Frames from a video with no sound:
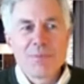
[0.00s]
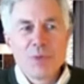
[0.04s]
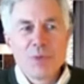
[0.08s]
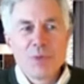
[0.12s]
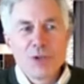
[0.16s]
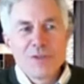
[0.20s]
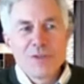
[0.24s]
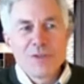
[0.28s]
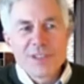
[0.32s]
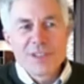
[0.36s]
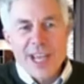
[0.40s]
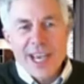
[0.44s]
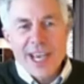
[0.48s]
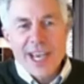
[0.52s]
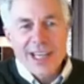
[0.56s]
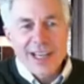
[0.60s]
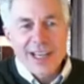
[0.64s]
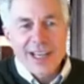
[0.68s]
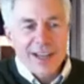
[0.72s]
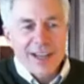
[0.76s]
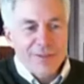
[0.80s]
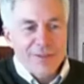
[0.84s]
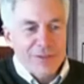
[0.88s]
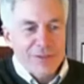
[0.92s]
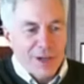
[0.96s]
moved
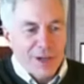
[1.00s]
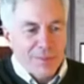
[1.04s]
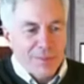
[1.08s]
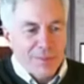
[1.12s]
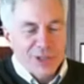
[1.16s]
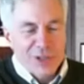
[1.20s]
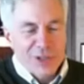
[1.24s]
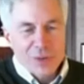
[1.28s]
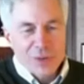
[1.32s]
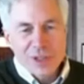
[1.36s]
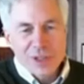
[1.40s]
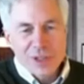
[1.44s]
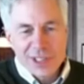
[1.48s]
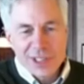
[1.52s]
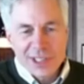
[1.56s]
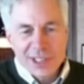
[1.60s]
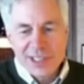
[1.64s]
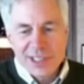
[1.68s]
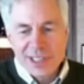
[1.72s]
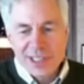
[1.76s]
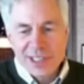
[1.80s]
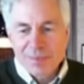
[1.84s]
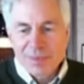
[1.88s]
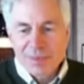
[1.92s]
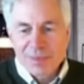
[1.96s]
data from source
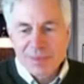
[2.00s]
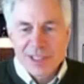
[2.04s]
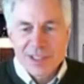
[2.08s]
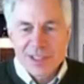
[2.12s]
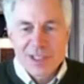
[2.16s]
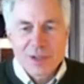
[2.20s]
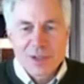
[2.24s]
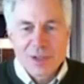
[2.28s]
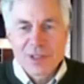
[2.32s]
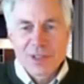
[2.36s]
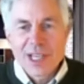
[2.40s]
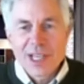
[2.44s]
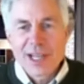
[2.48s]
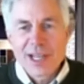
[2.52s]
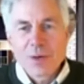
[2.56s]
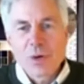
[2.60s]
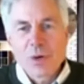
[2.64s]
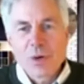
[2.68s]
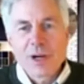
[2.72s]
systems into a data